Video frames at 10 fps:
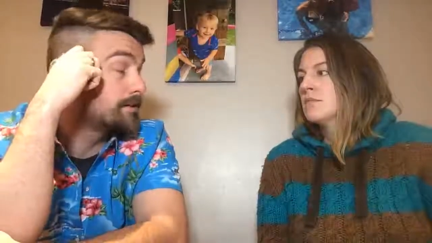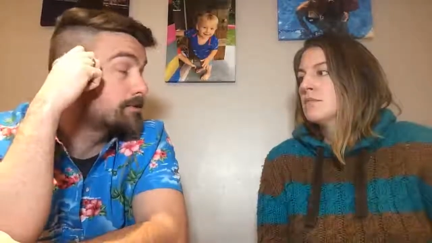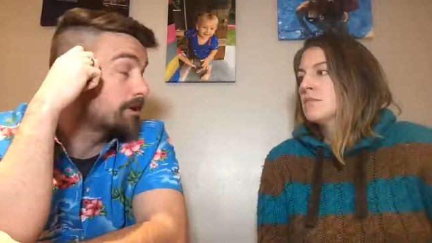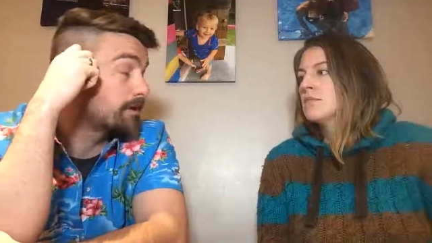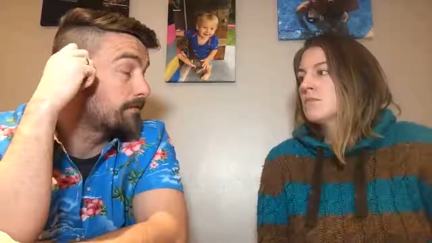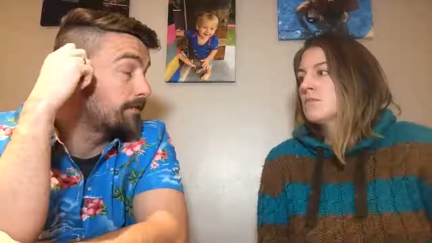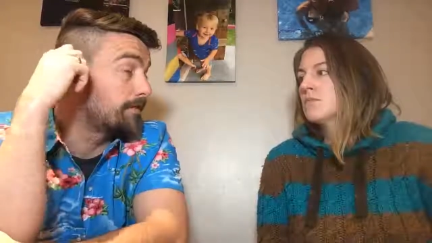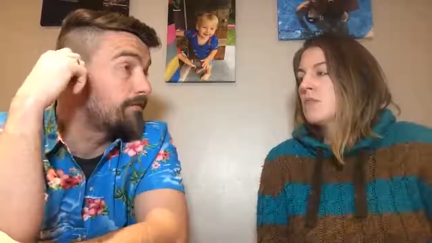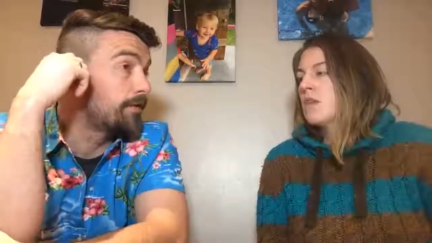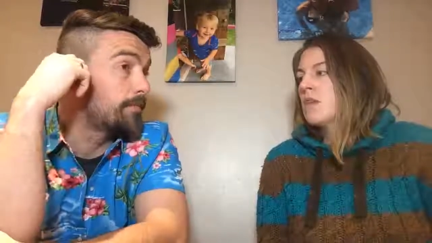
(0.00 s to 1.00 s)
Speaker 1: in, chuck your
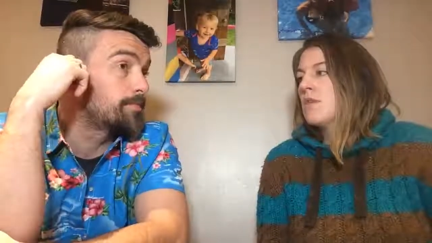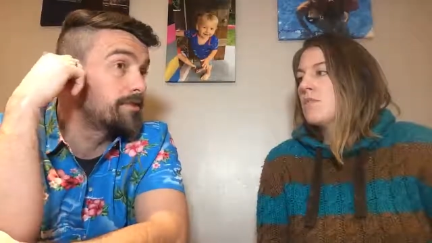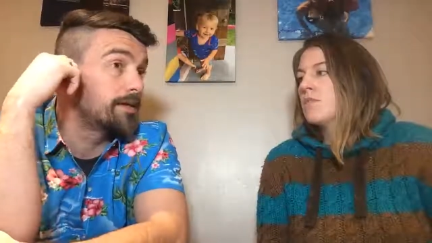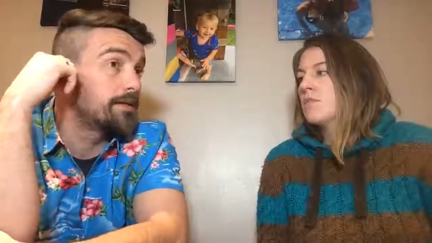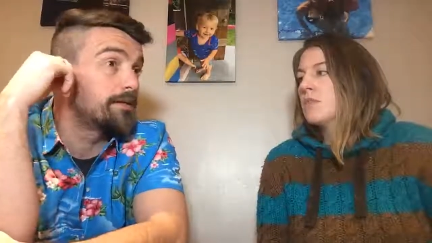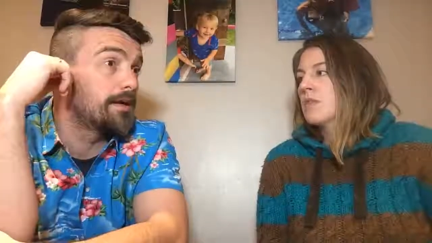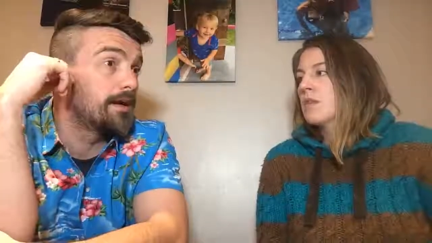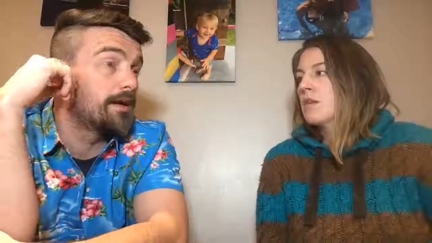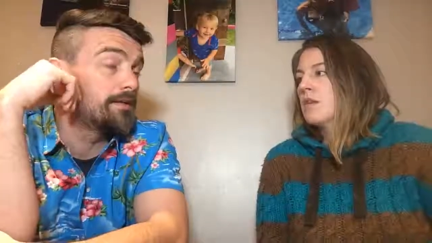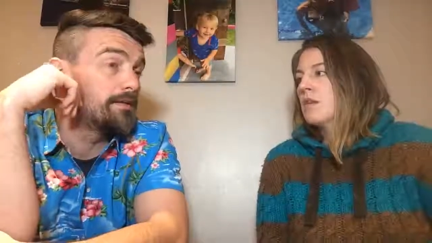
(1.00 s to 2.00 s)
flip flops yeah. in,
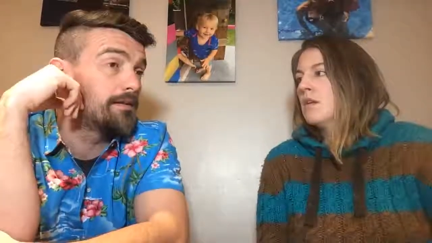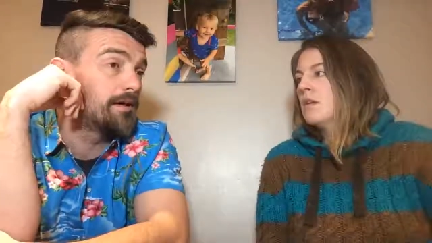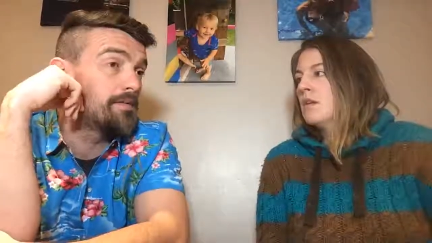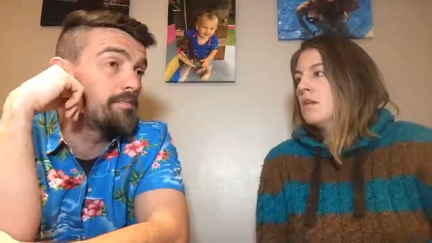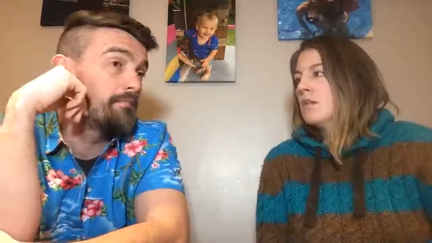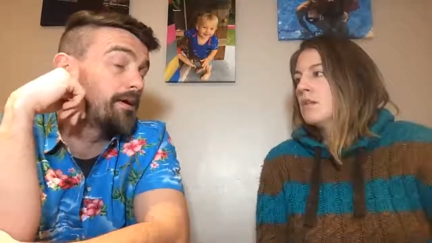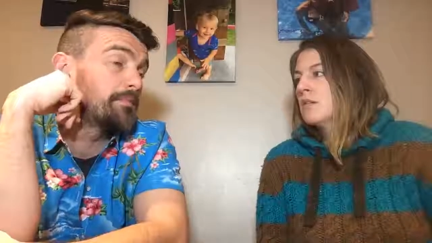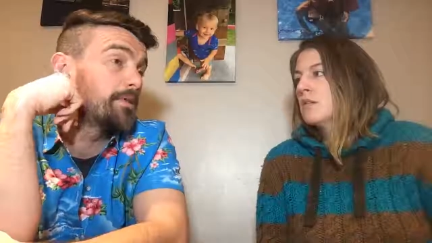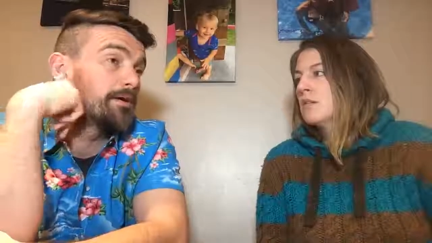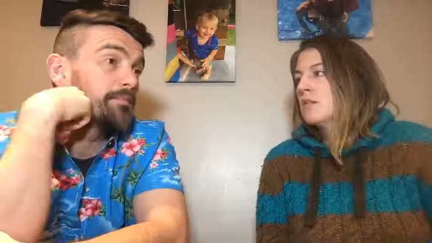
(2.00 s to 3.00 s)
and um,
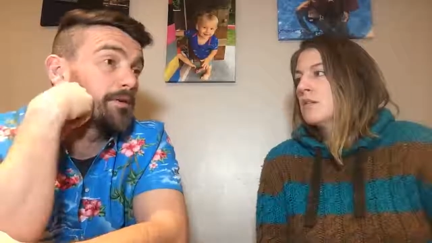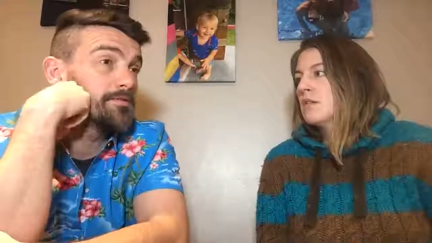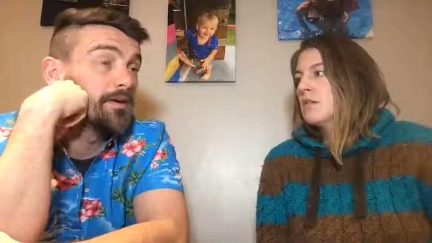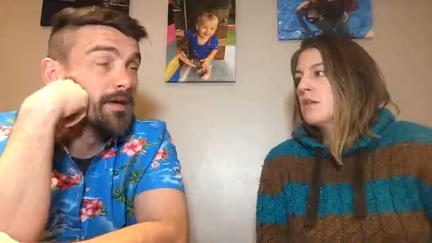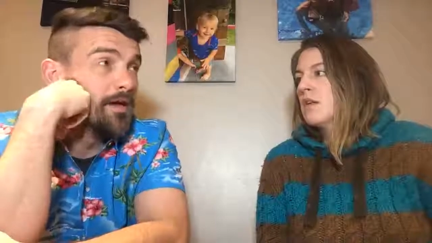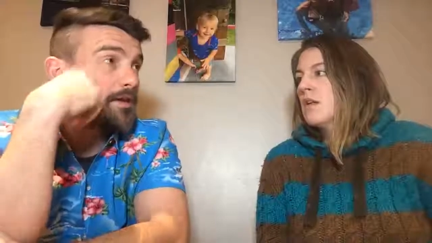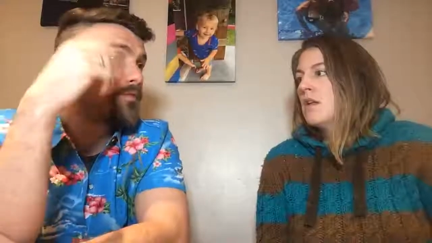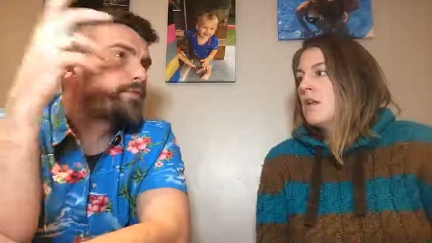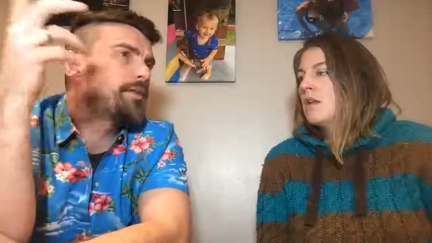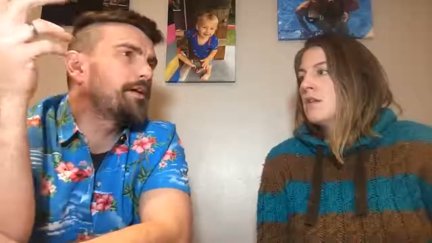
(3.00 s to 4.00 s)
make make most. Of
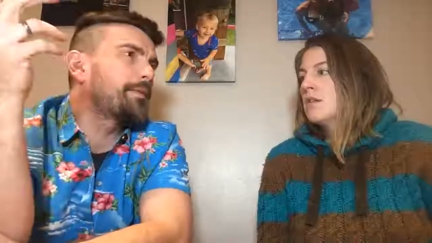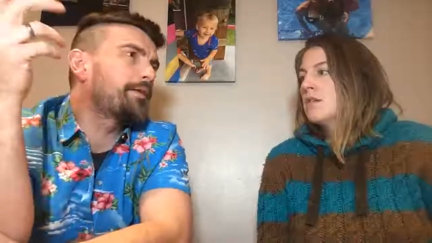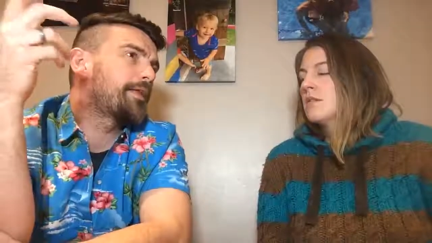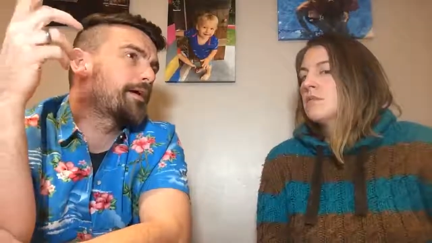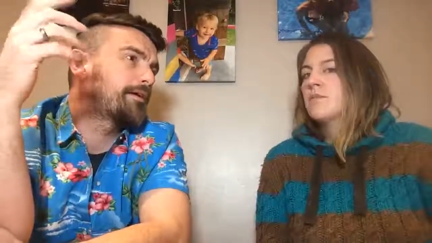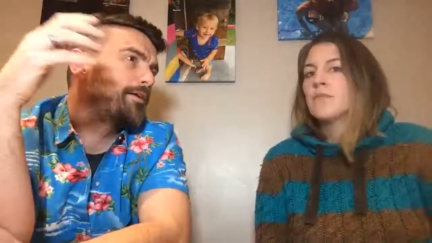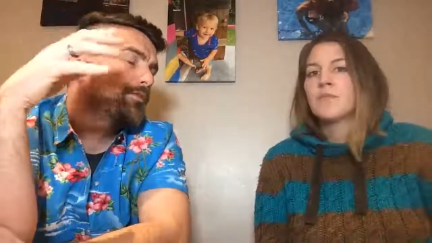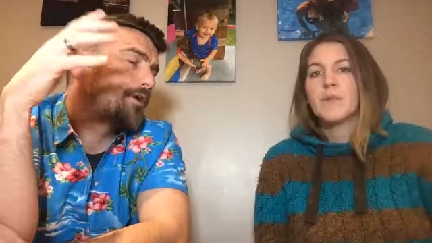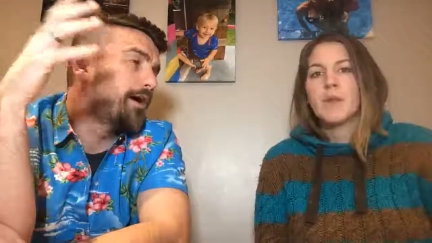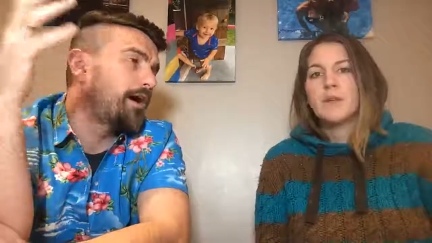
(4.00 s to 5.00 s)
it. If you think about that
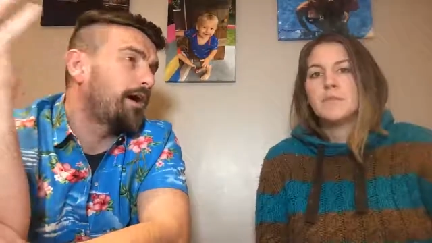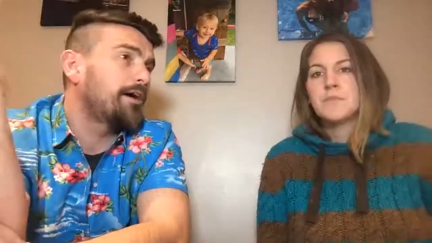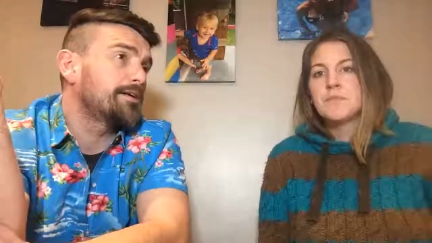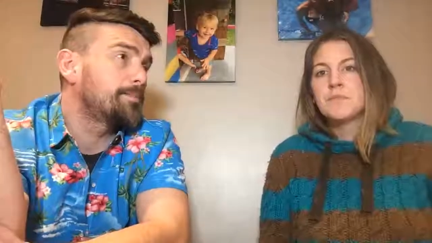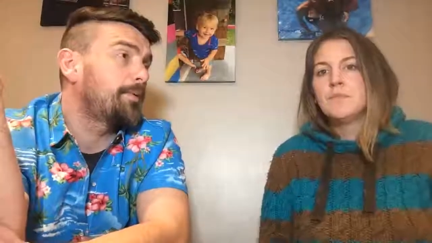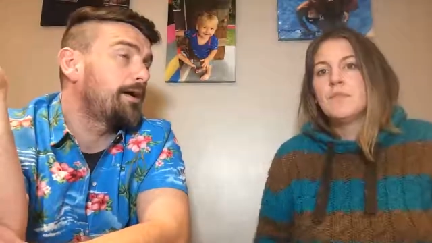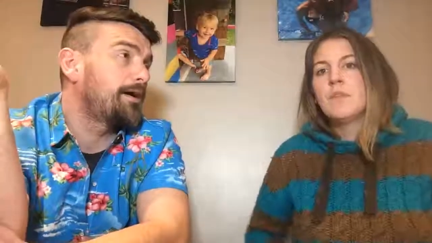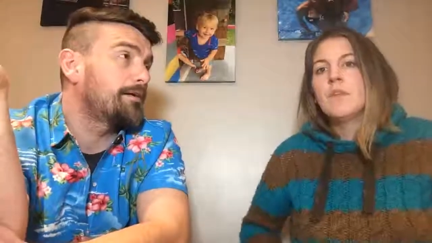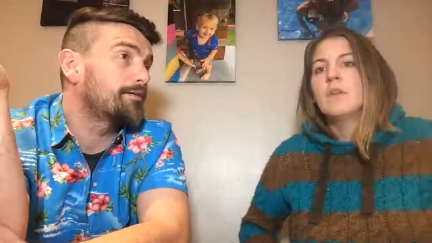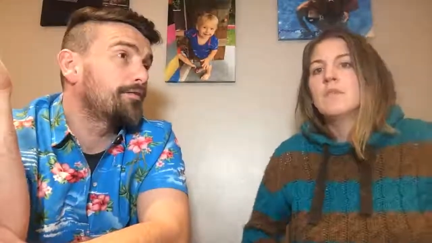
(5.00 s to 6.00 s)
kind of Hyde
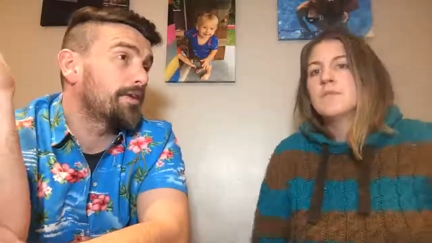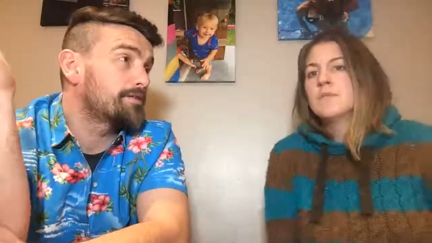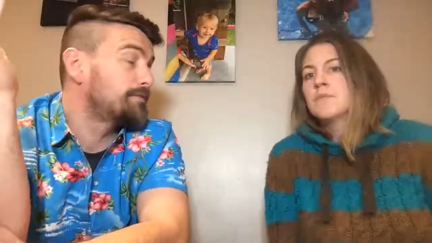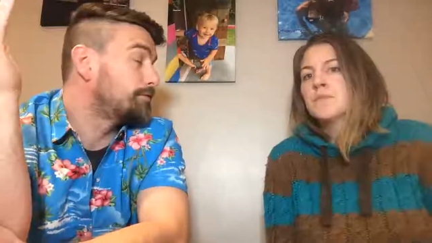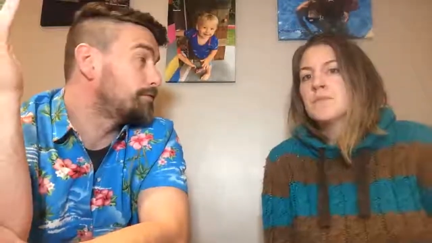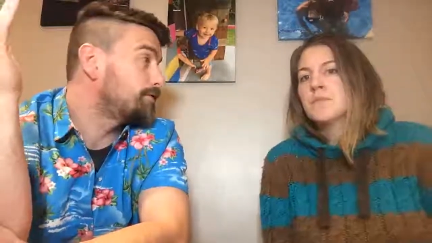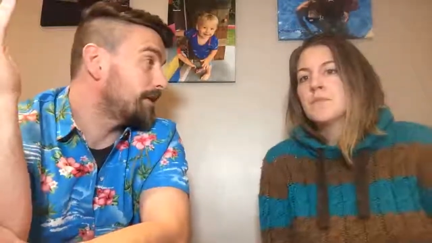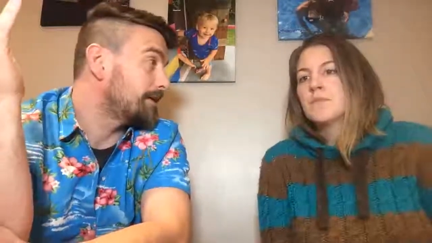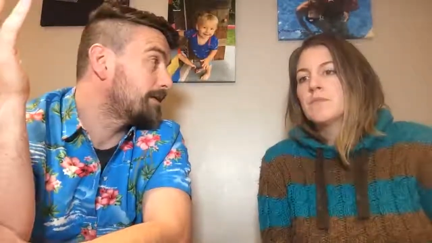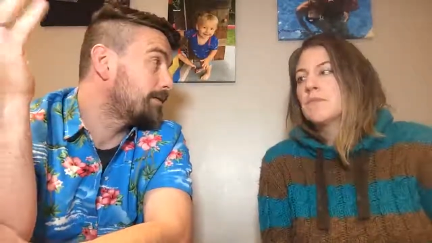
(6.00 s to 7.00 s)
Park festival
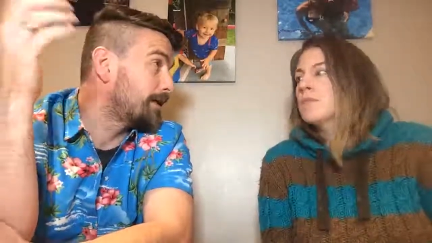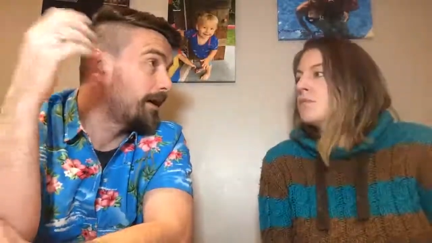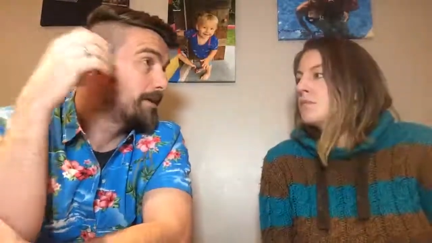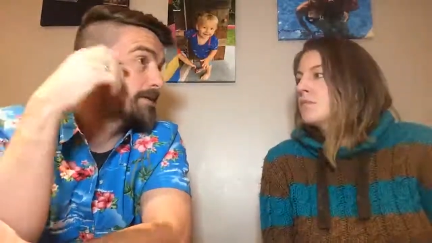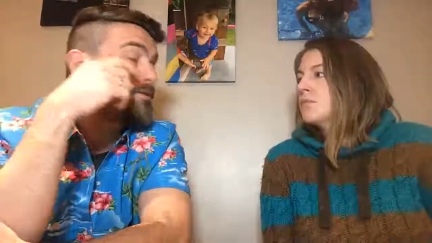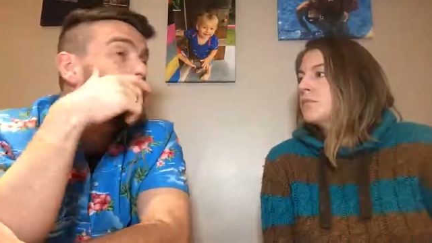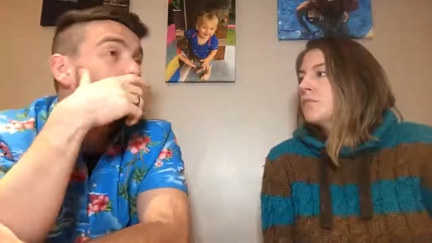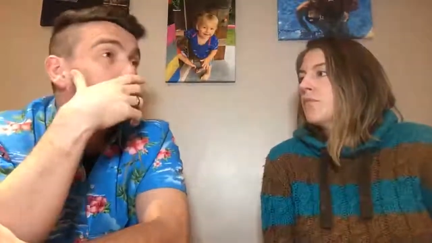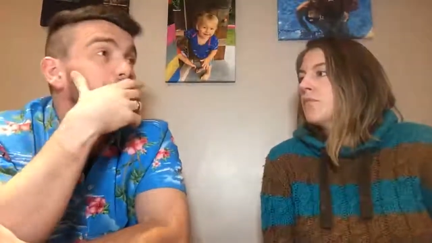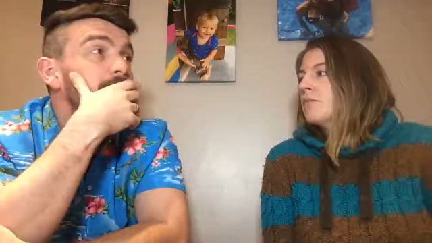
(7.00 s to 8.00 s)
chic, where hunter
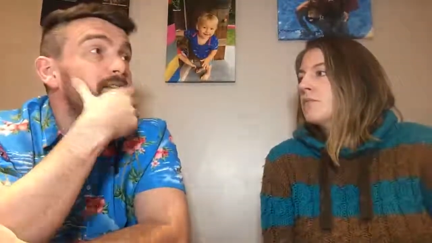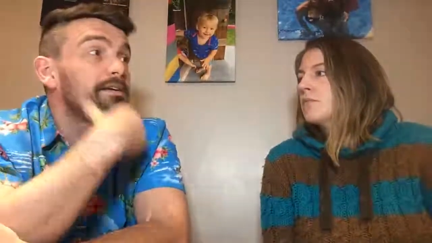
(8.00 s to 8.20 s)
wellies,